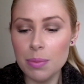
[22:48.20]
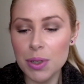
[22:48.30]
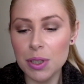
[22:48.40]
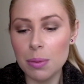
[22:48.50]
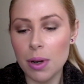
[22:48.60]

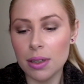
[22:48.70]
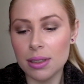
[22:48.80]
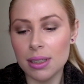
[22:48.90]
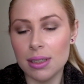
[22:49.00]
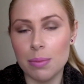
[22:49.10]
Beauty
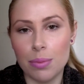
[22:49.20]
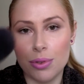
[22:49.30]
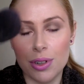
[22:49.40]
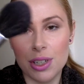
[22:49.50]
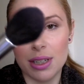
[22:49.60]
Box's
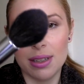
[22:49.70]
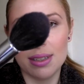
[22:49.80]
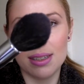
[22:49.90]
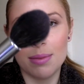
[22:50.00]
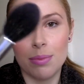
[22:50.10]
brush, and this
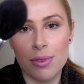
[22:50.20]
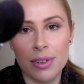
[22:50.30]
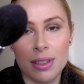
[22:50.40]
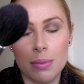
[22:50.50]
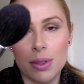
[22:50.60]
is a
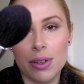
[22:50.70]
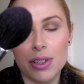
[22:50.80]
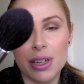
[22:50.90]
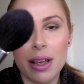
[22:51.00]
bronzer brush,